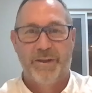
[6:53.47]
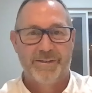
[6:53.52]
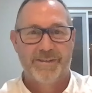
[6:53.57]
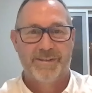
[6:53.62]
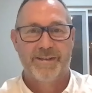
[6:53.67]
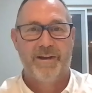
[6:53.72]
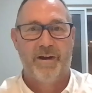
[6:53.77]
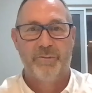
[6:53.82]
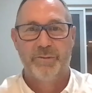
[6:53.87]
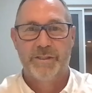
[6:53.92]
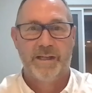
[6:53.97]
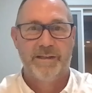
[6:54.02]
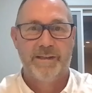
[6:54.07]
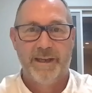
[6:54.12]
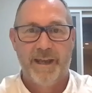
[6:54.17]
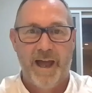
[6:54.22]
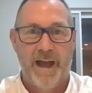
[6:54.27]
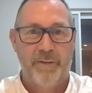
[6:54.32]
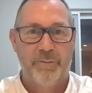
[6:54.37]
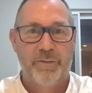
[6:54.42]
because
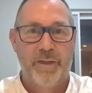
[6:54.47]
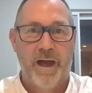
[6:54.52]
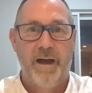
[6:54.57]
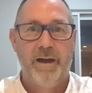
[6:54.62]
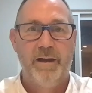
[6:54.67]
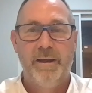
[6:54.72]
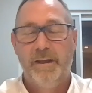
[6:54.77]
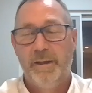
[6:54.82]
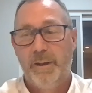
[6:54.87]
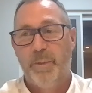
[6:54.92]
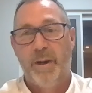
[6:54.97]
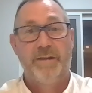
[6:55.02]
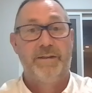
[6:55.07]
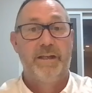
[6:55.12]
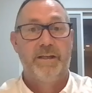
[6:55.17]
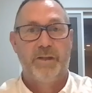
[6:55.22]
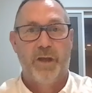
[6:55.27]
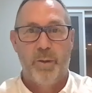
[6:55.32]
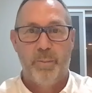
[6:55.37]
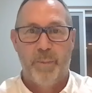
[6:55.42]
obviously I didn't have that,
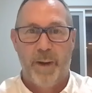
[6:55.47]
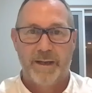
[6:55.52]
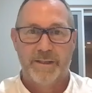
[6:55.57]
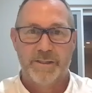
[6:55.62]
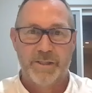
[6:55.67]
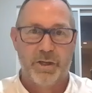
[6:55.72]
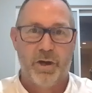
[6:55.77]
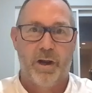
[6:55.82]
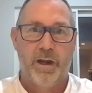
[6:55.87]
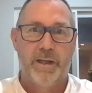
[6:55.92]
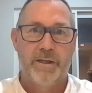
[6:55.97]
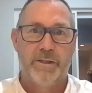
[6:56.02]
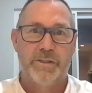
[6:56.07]
but I did go back to